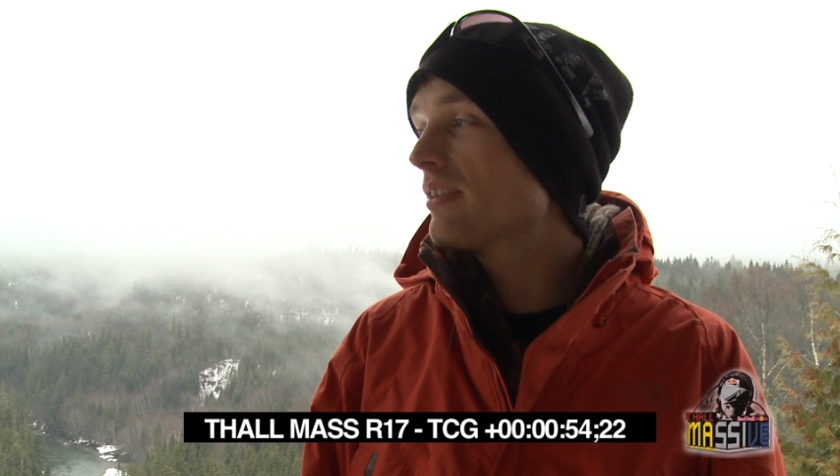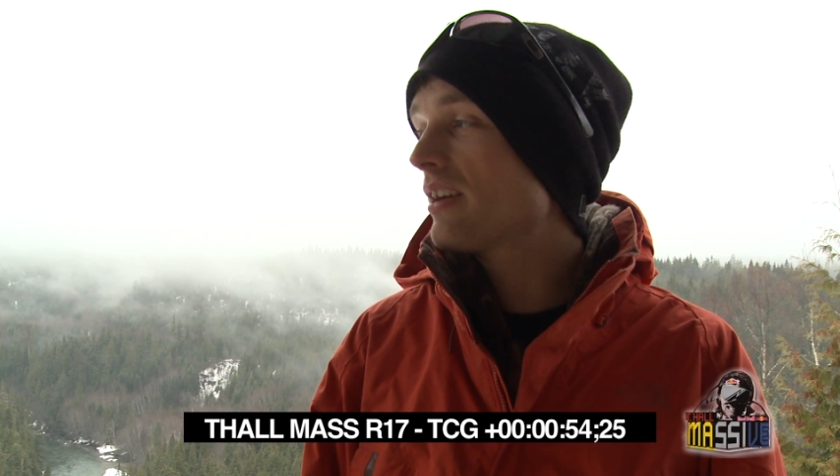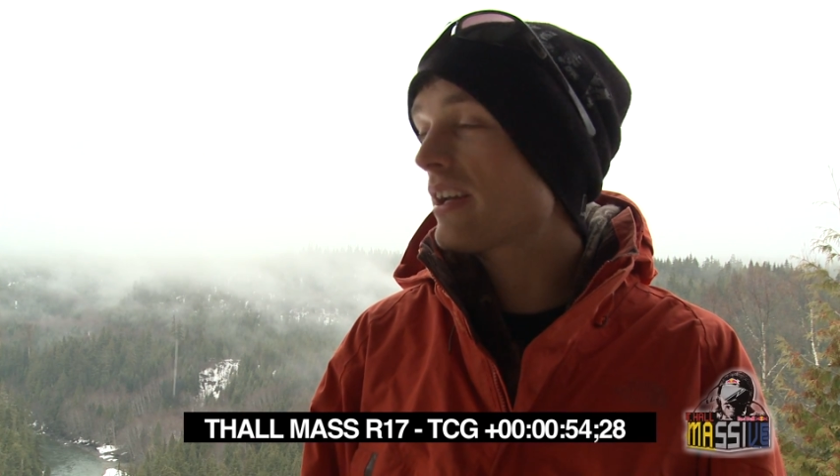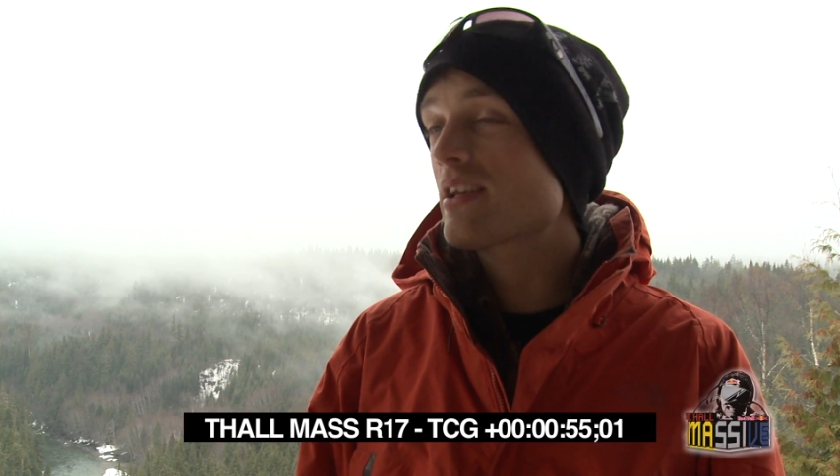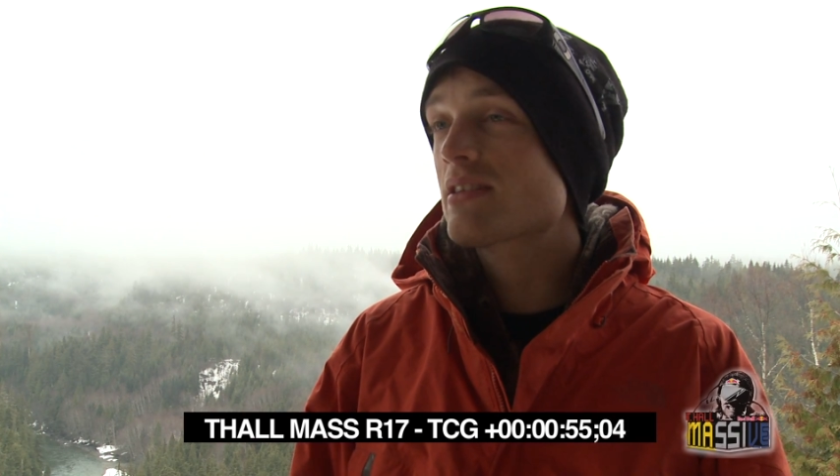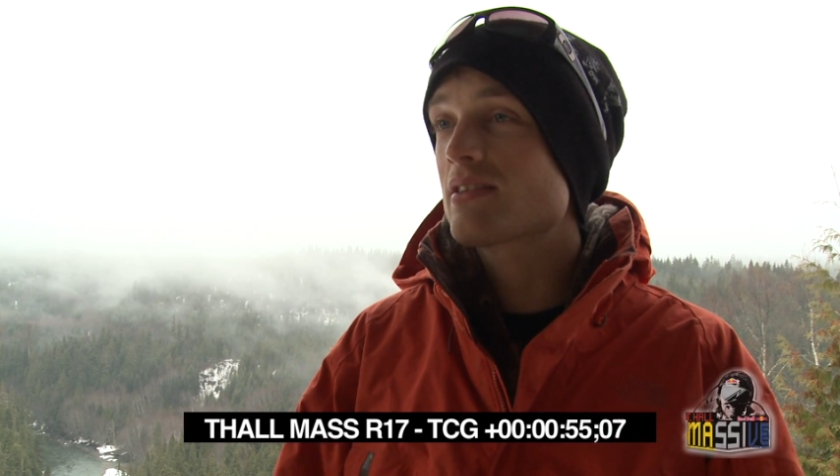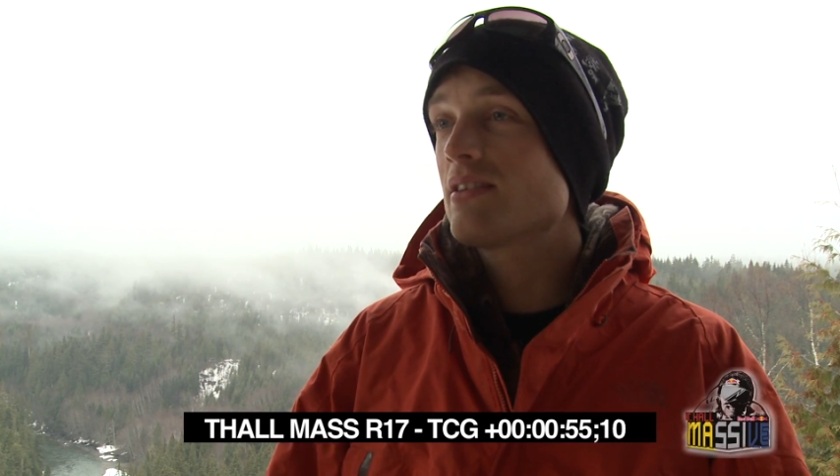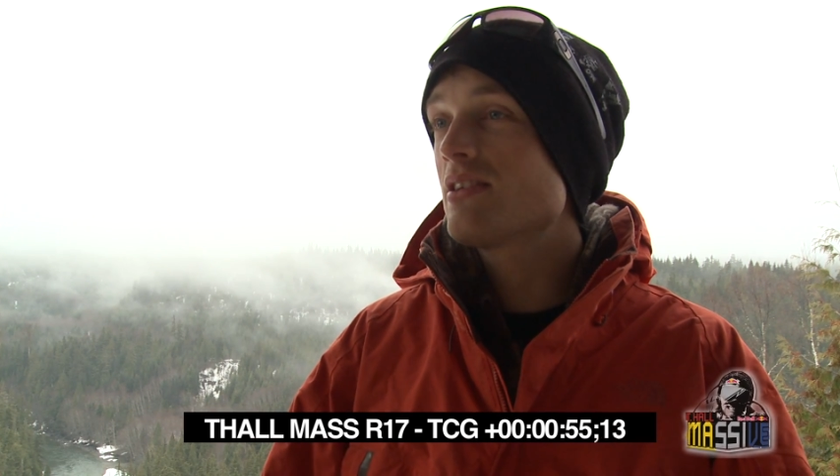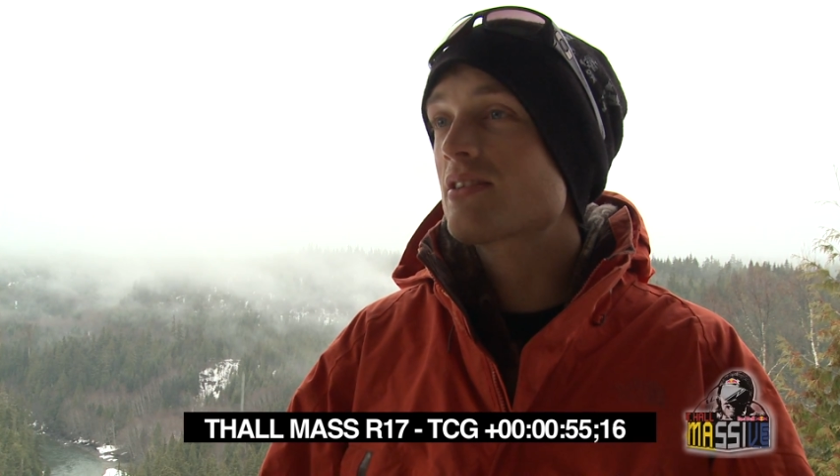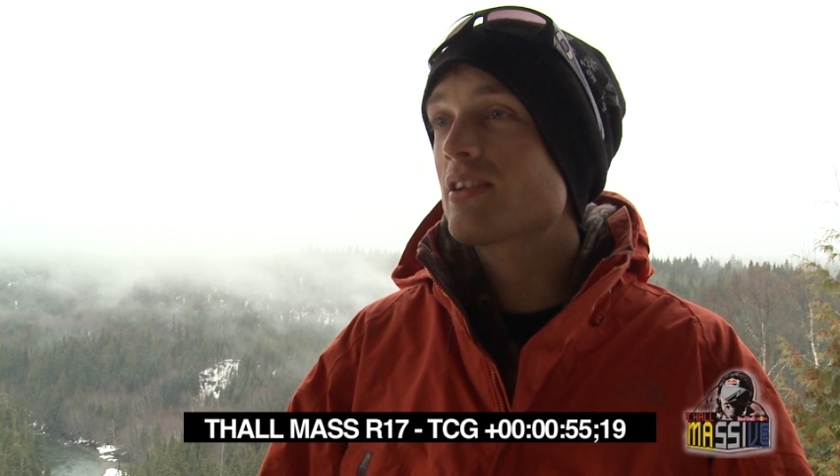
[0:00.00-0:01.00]
I guess
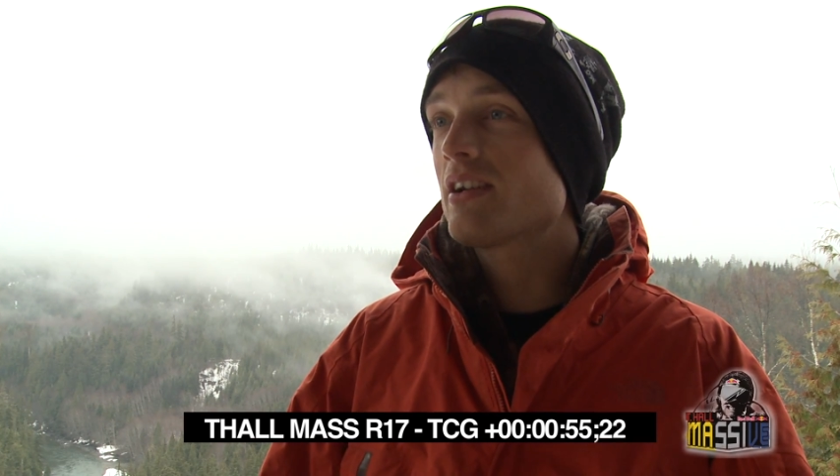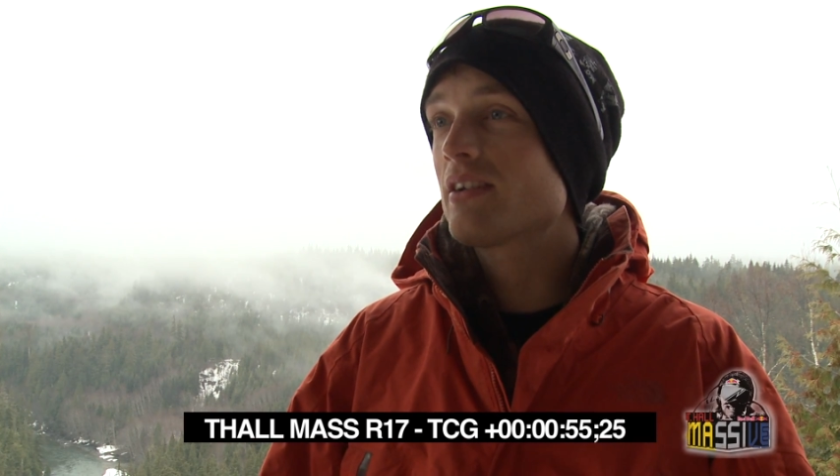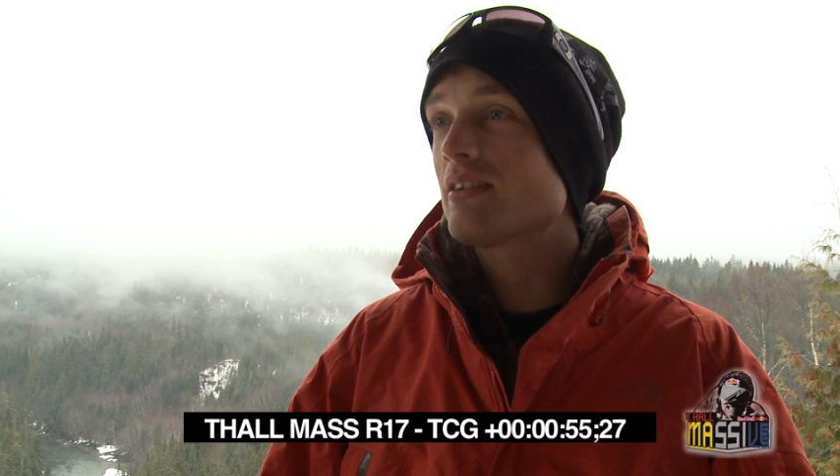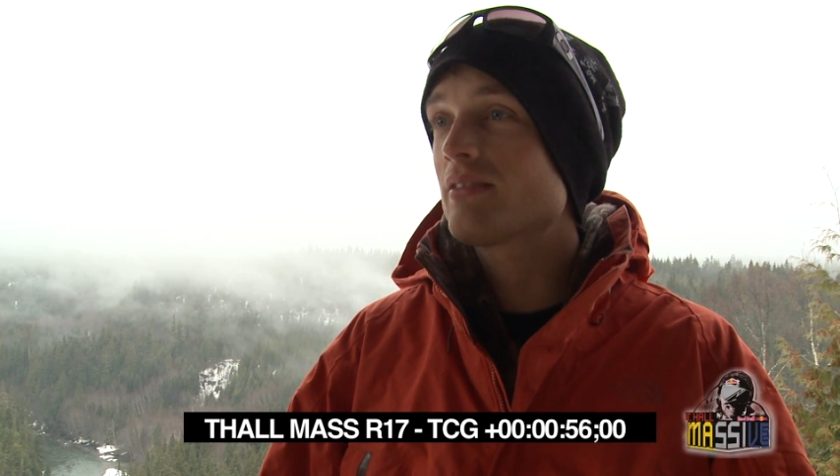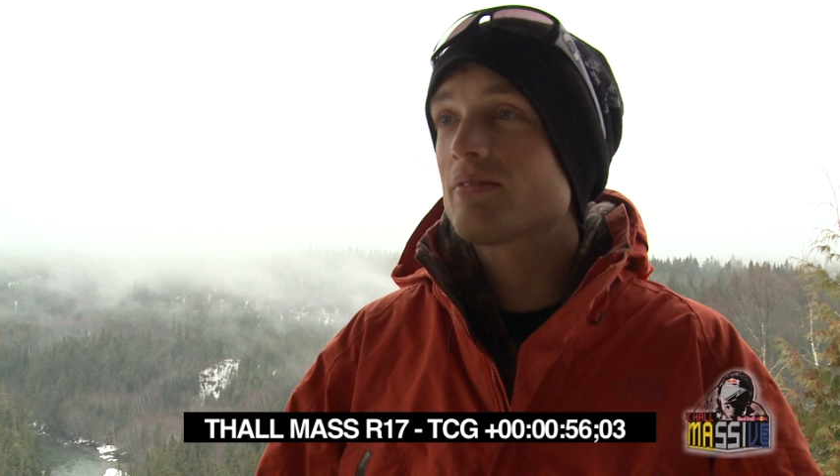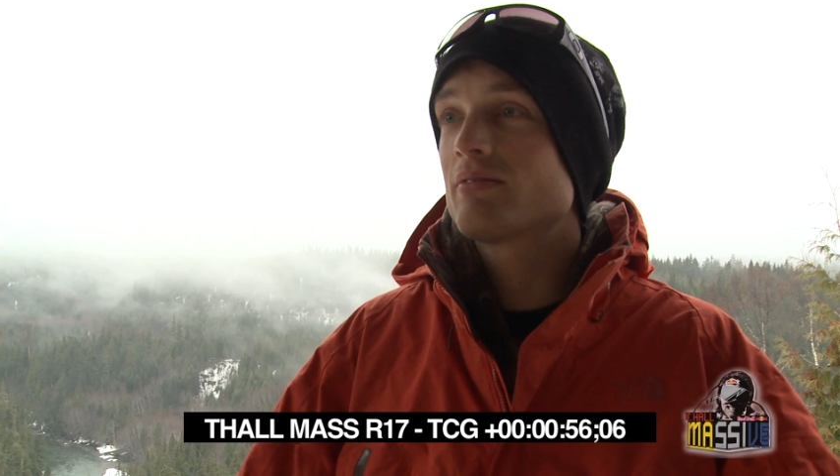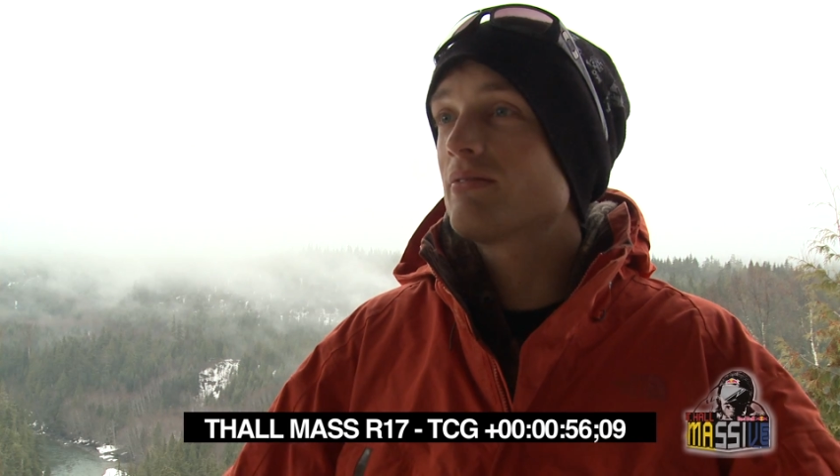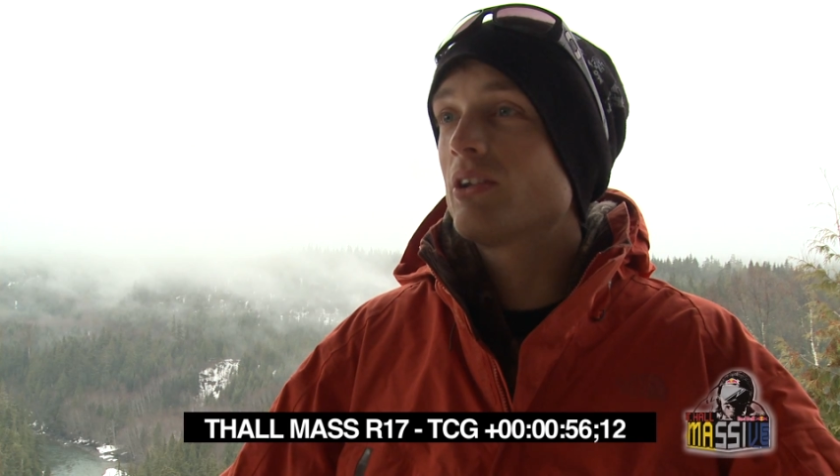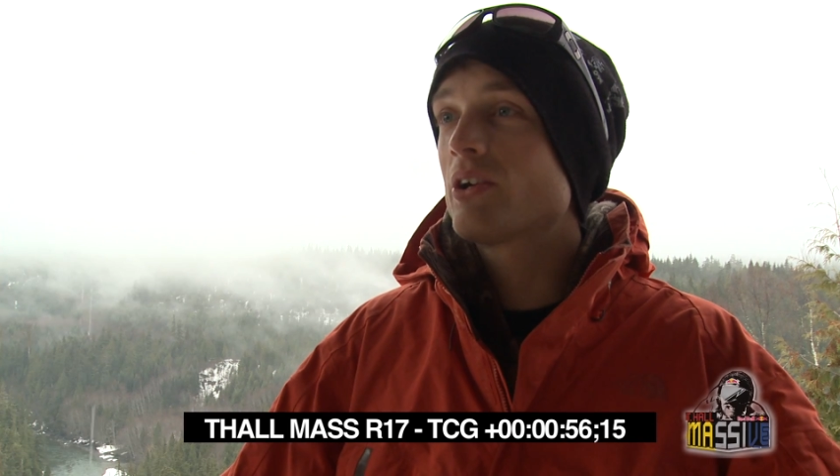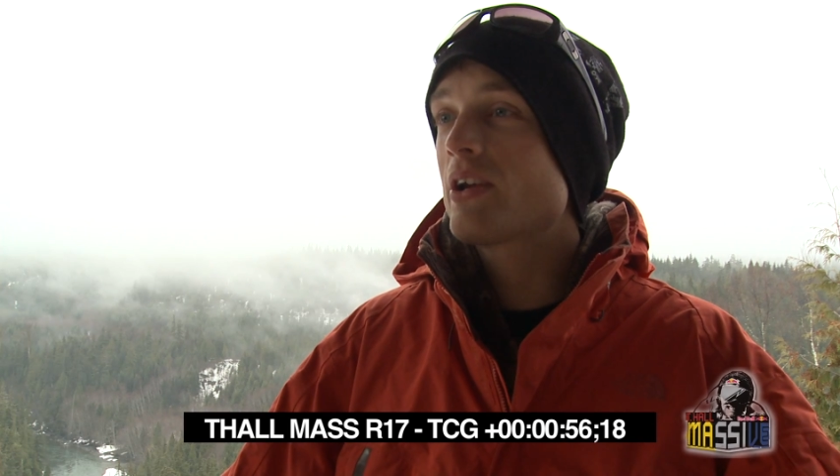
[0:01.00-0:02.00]
you just gotta
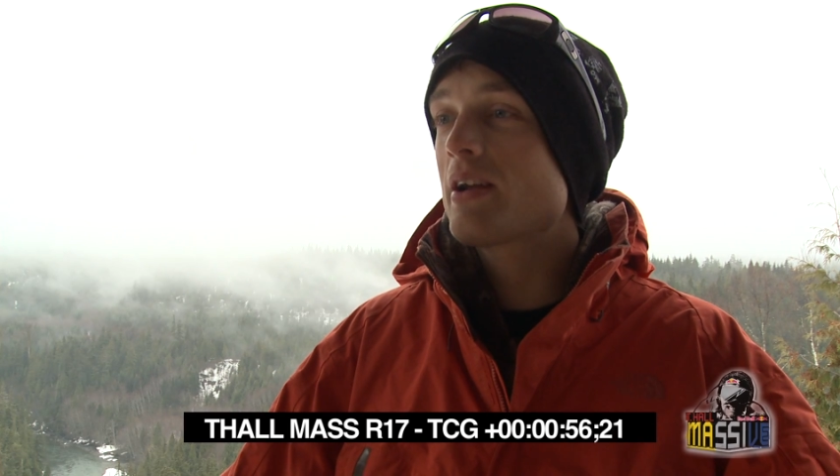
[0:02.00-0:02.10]
learn